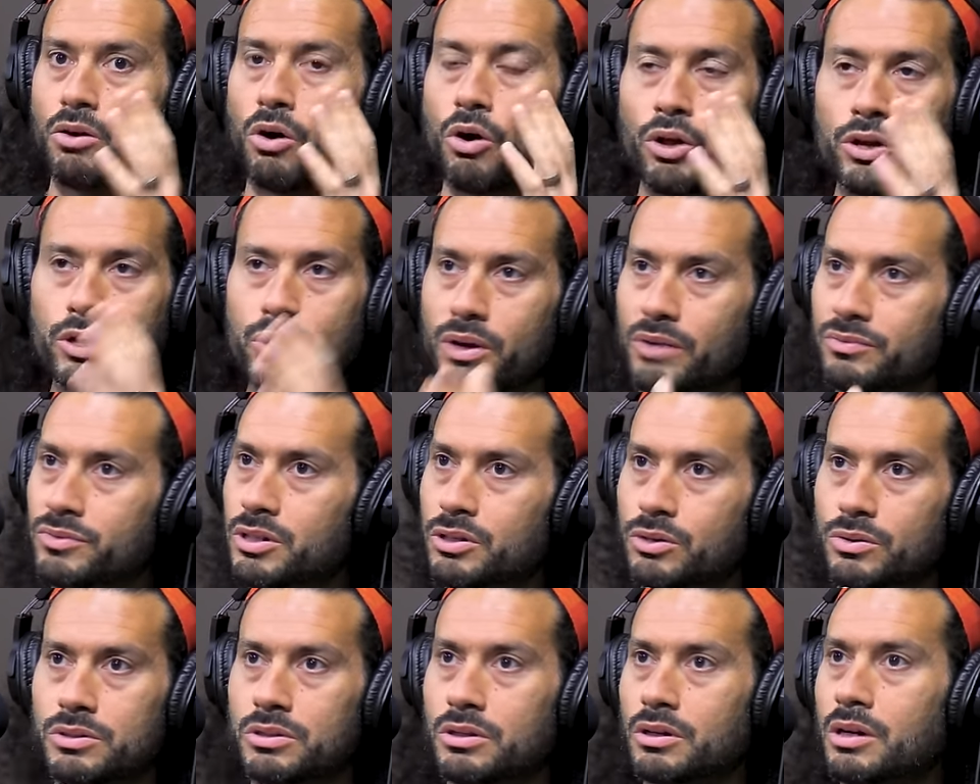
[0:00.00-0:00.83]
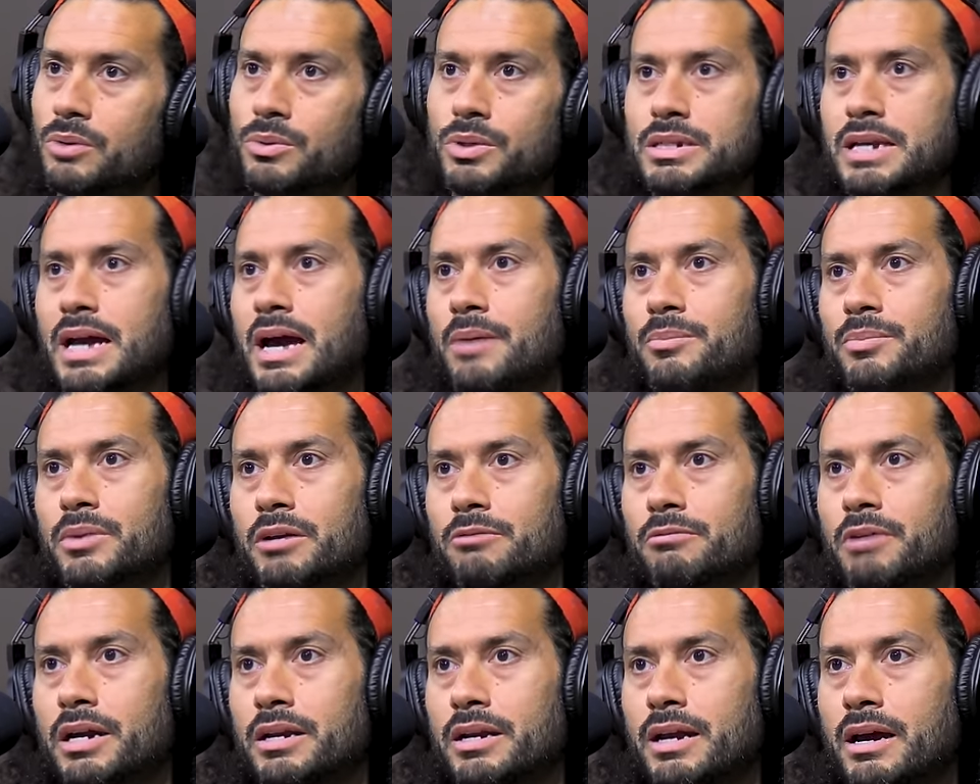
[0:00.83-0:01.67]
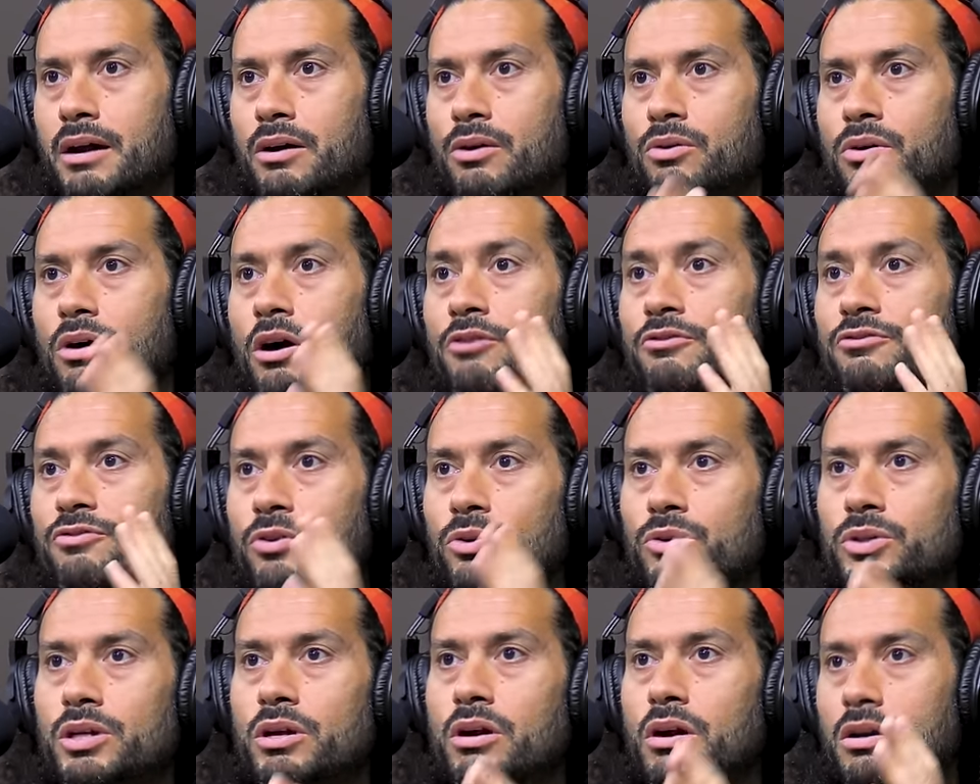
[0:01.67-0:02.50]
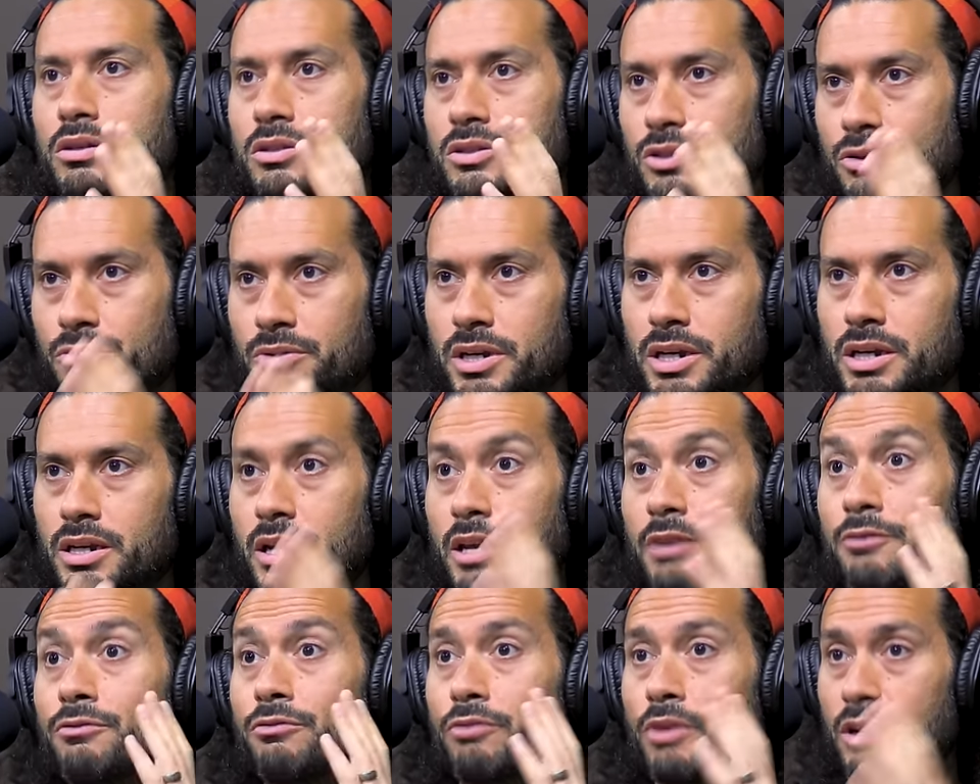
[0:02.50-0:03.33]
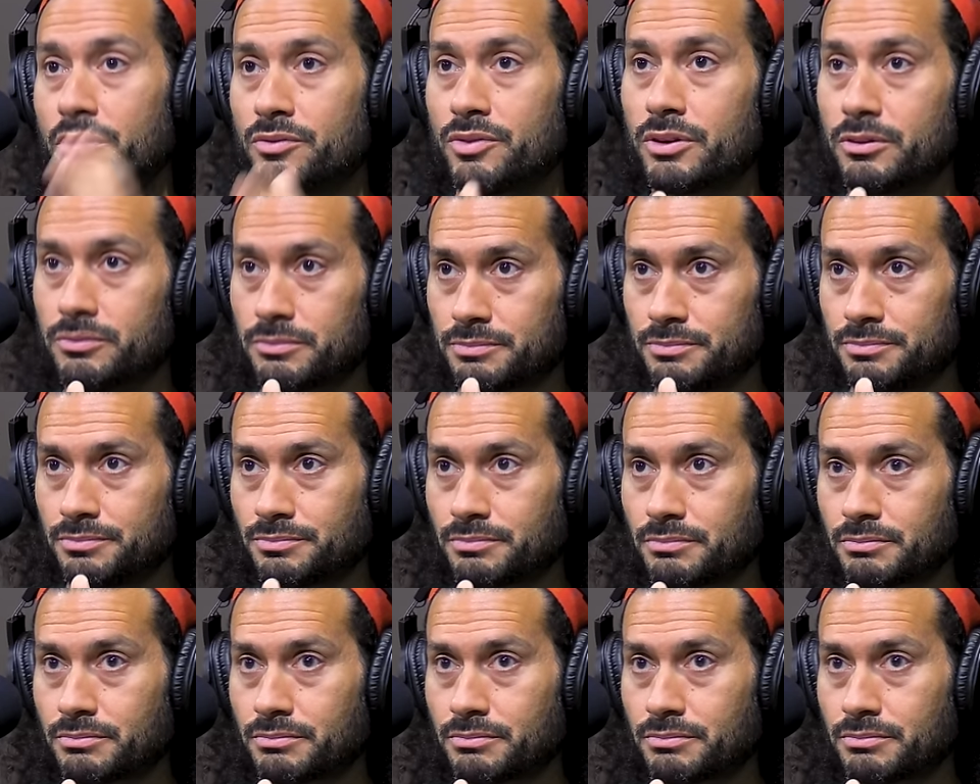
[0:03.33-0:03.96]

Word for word: All you have to do is look at what's happening right now, unfolding on screen in front of you.